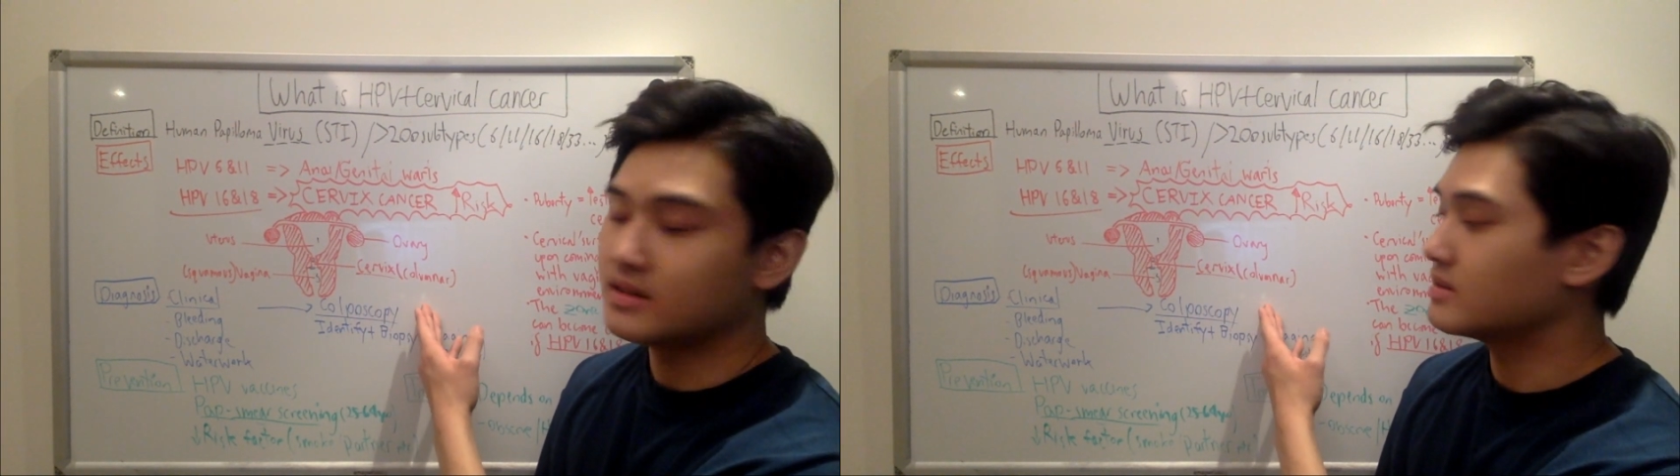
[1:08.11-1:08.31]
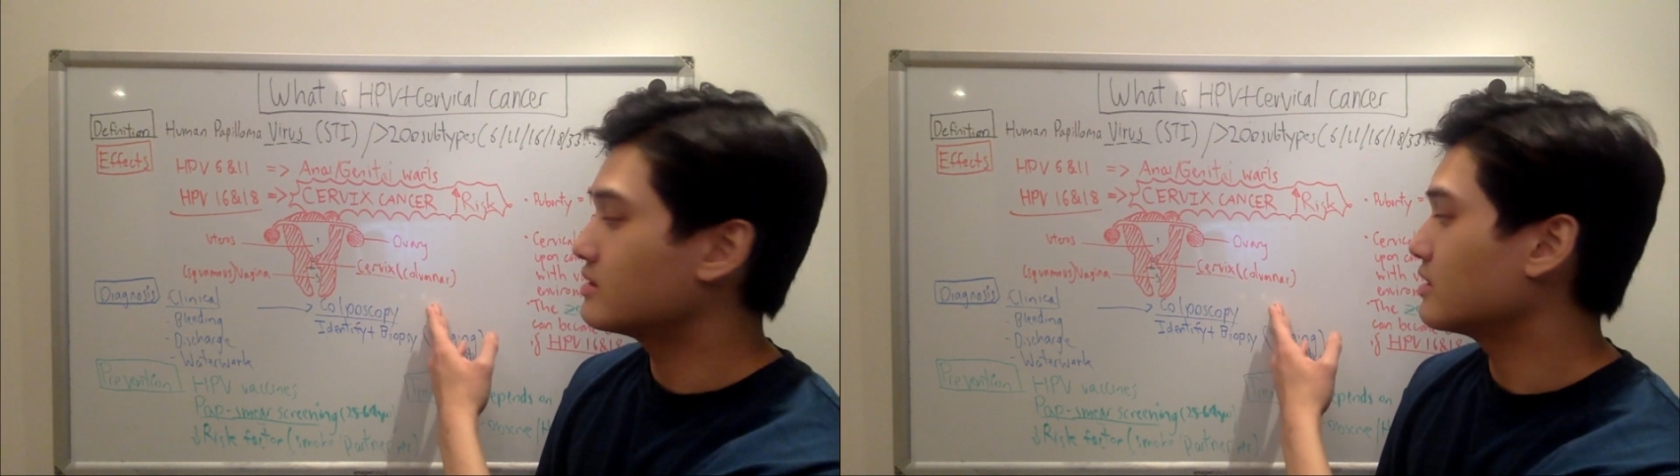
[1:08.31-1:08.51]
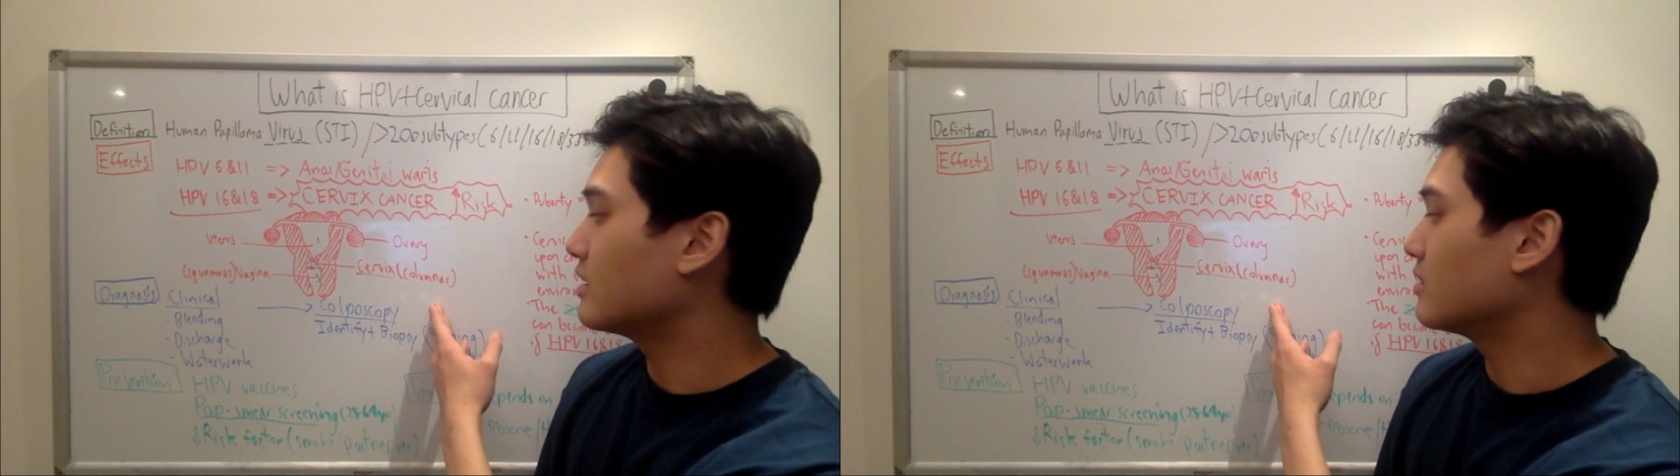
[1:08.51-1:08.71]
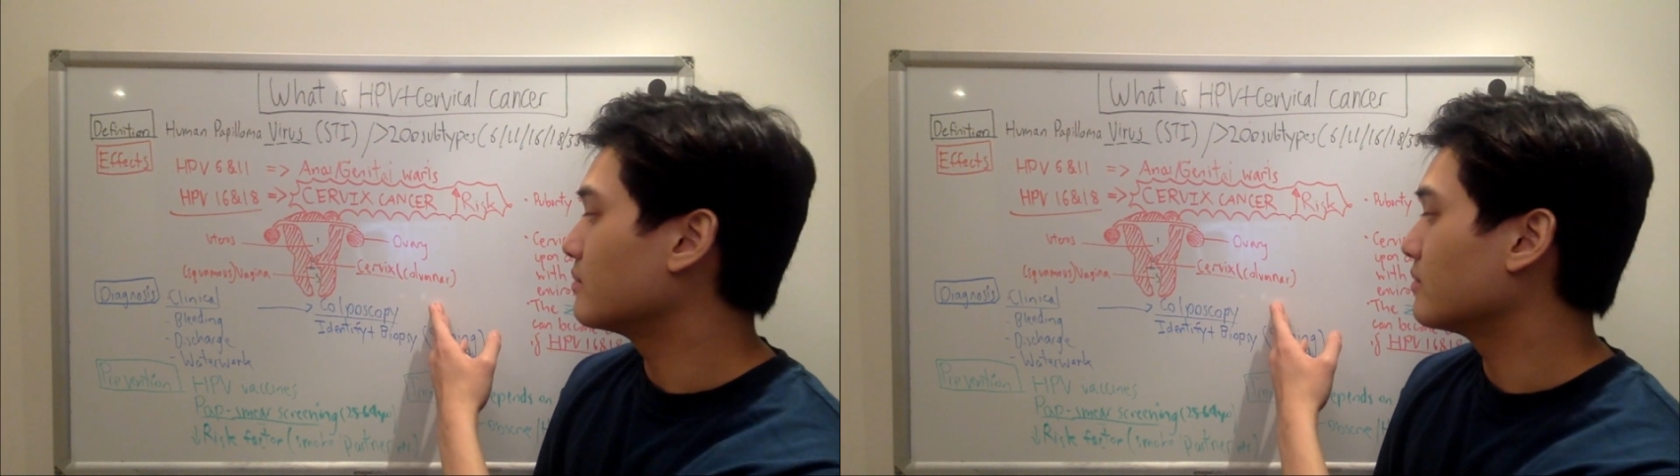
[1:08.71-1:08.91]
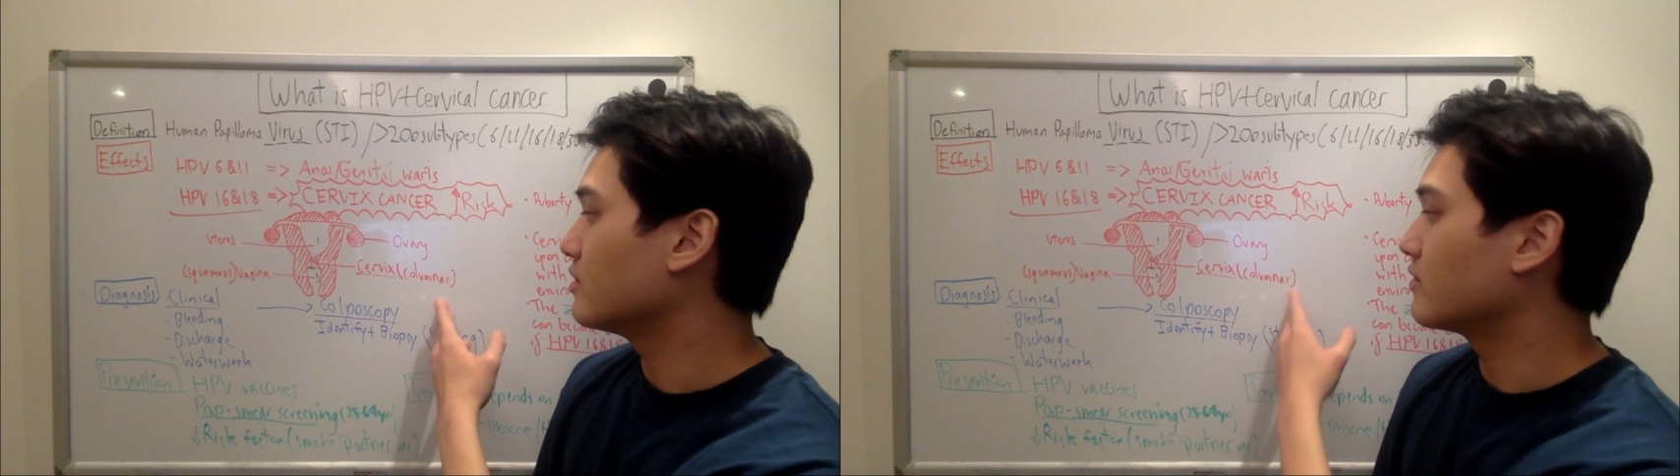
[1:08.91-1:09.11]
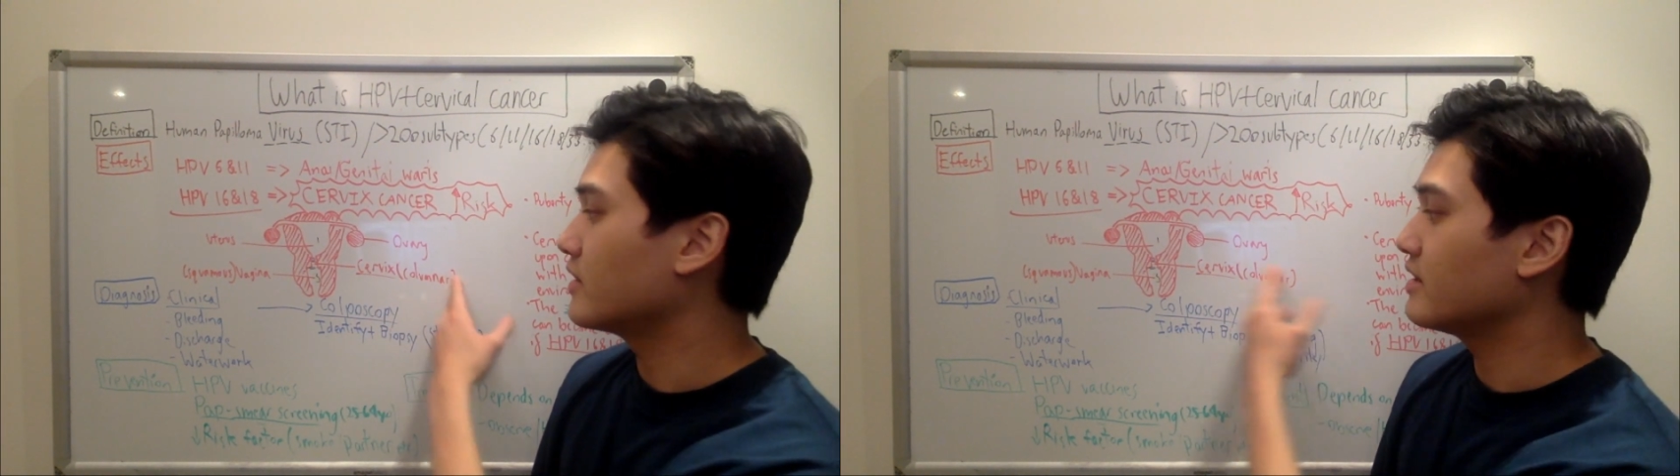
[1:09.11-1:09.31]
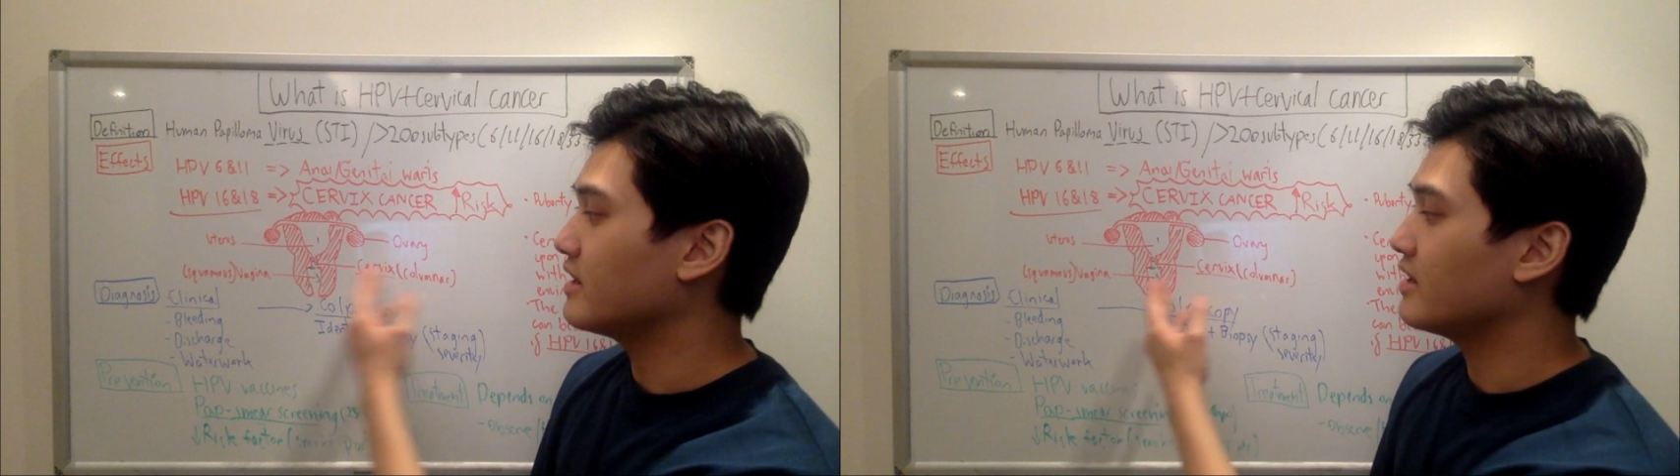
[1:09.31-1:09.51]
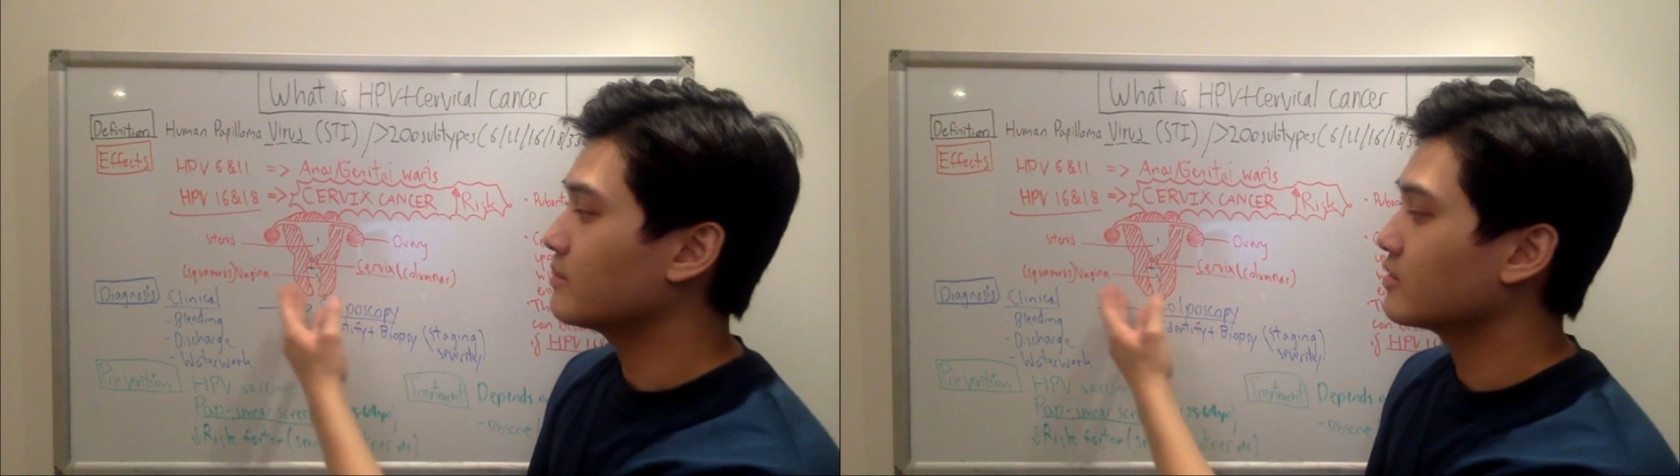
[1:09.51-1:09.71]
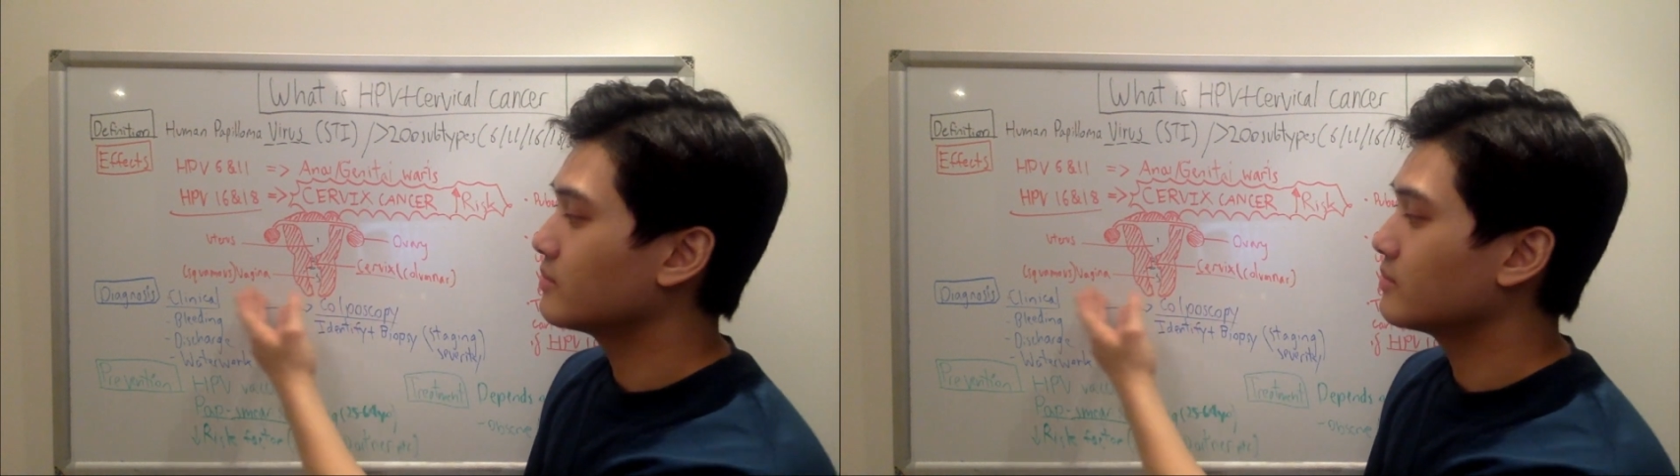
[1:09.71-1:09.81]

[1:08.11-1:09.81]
is a different name